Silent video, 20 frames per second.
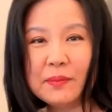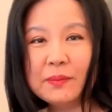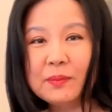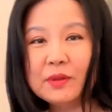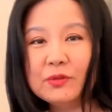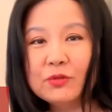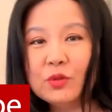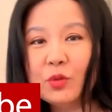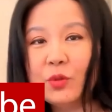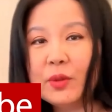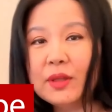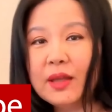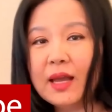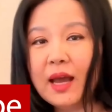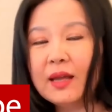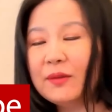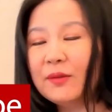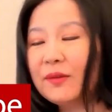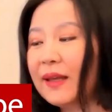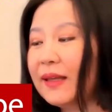Before we
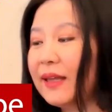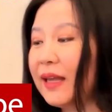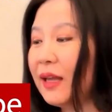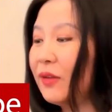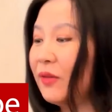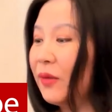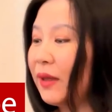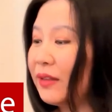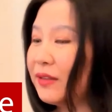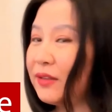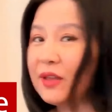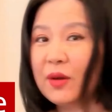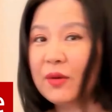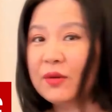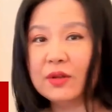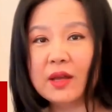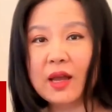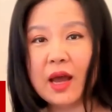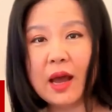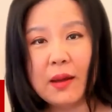dive in, a quick
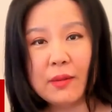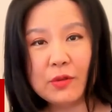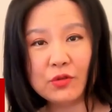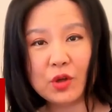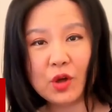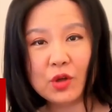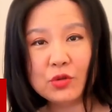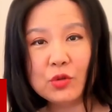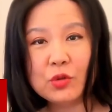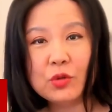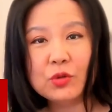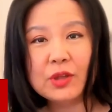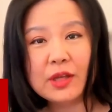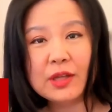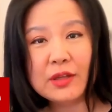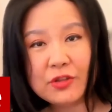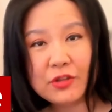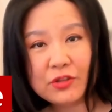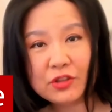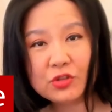note, I'm Dr.
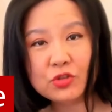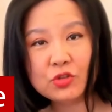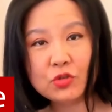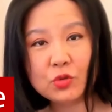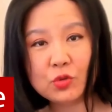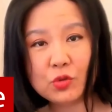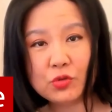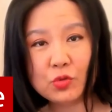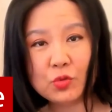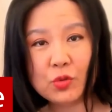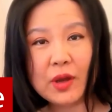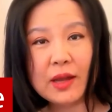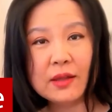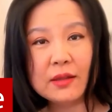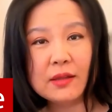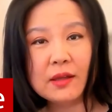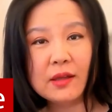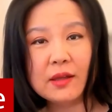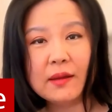Olay's digital twin.